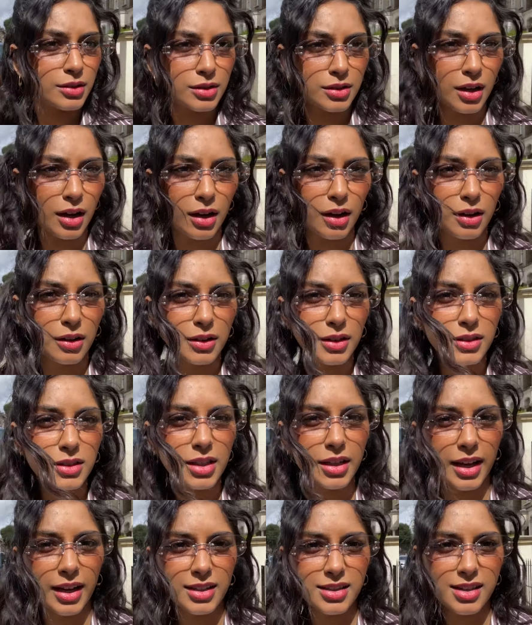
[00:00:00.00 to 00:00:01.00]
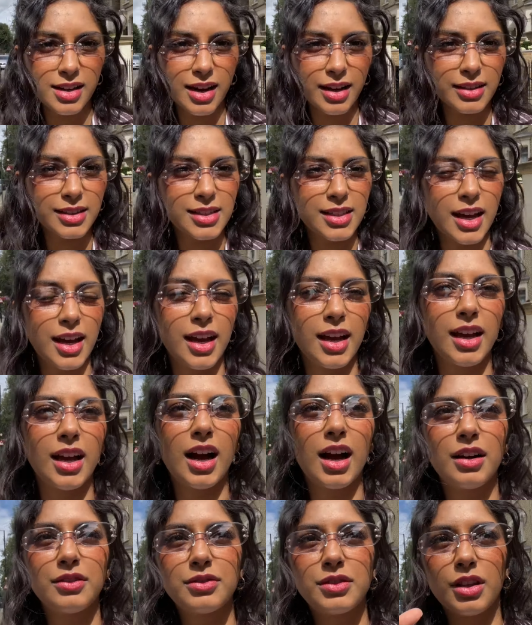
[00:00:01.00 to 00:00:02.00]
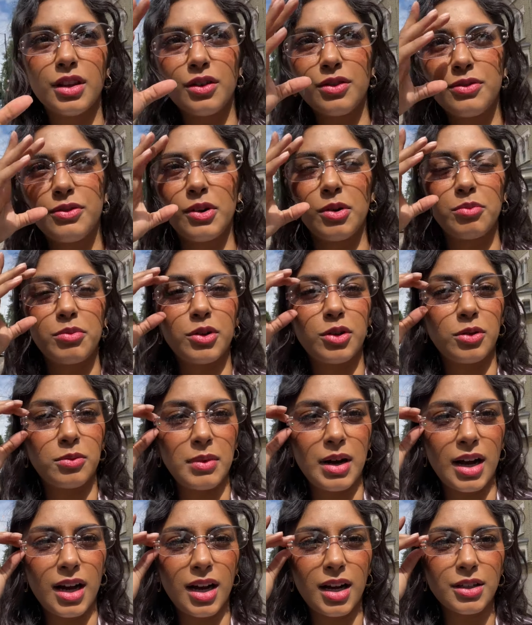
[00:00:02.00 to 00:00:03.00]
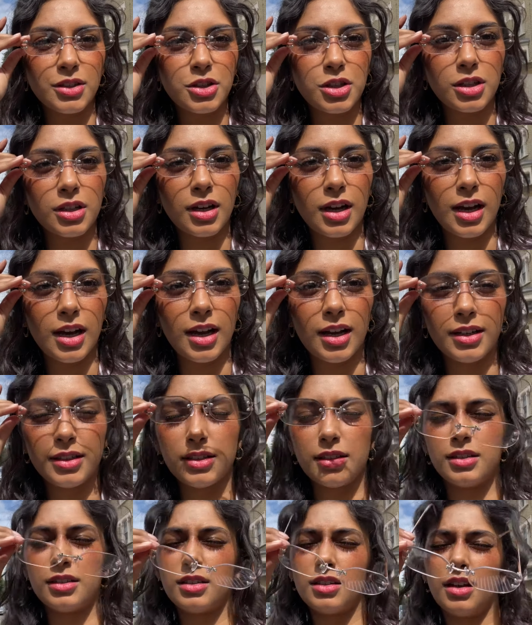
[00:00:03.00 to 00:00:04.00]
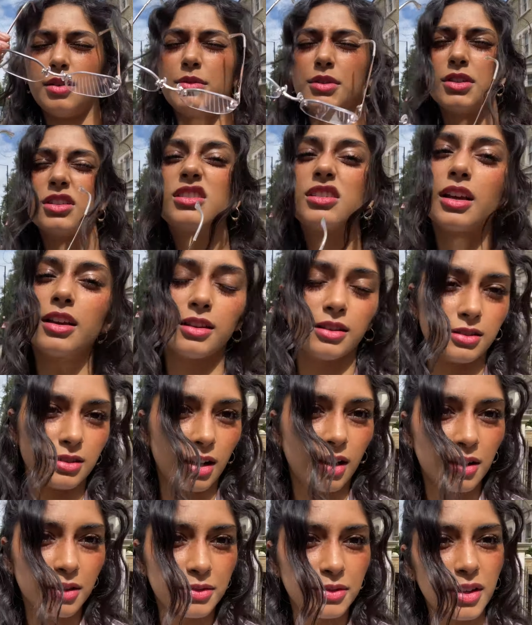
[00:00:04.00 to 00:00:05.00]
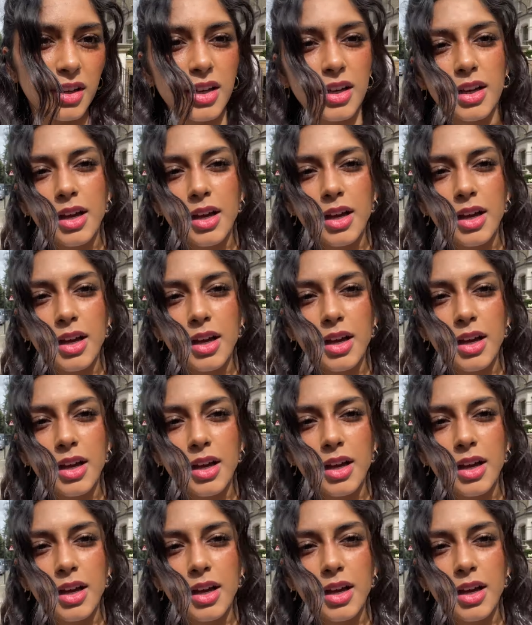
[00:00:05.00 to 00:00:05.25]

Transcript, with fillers: So today's the next day after the football match and let me just take these off.